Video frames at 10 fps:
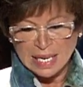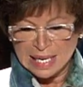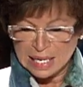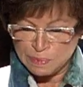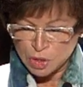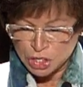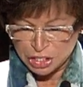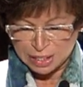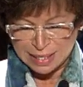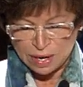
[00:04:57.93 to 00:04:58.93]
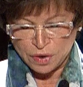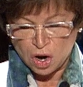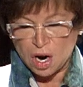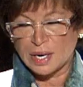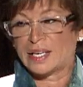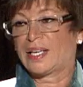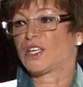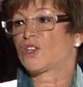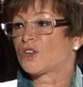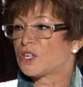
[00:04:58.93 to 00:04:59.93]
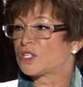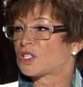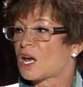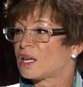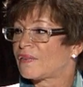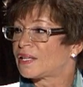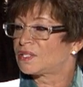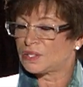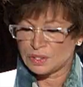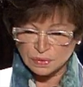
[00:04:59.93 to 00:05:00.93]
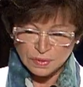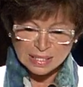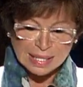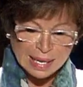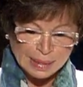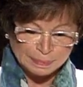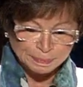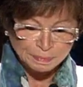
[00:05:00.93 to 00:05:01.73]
he pushes down hard, and he encourages all of us to do the same.